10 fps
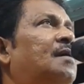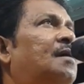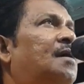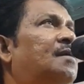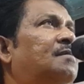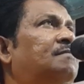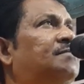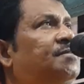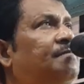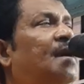and
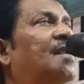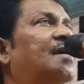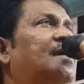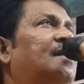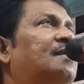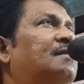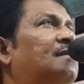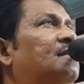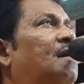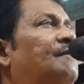smiling
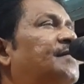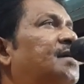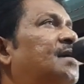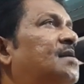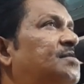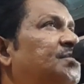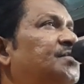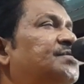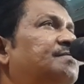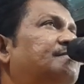and laughing and
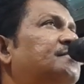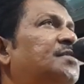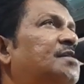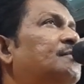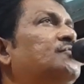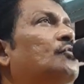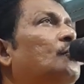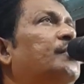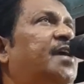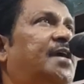just, it was
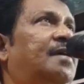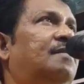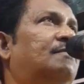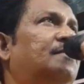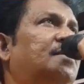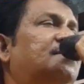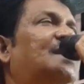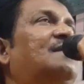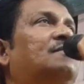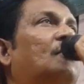okay, it's
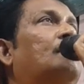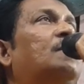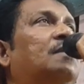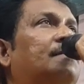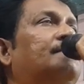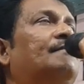like normal.